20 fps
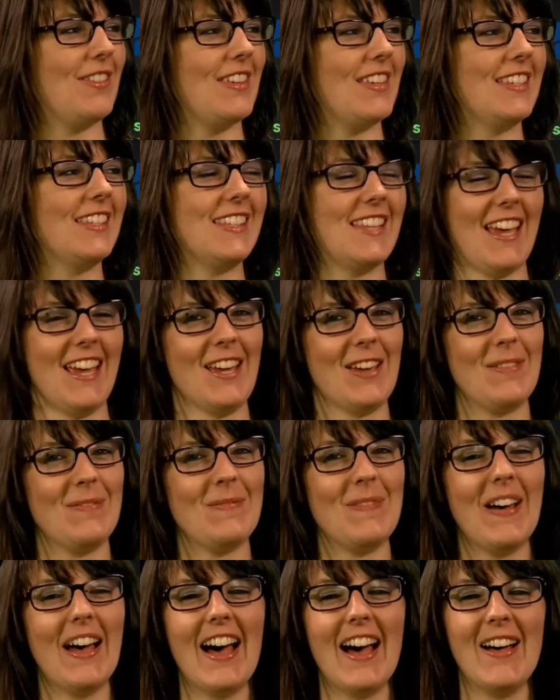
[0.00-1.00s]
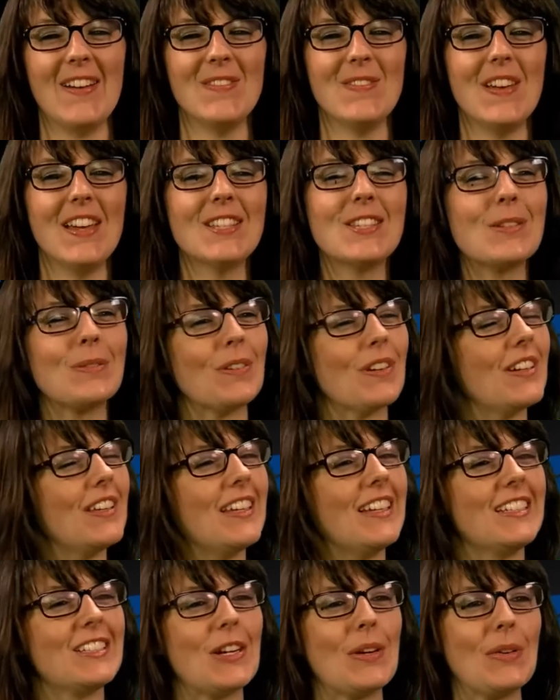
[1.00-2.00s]
the same. It's
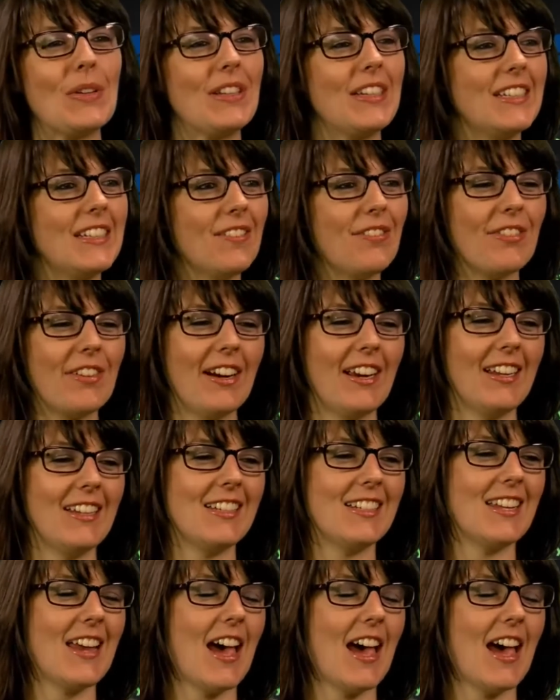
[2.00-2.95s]
really totally different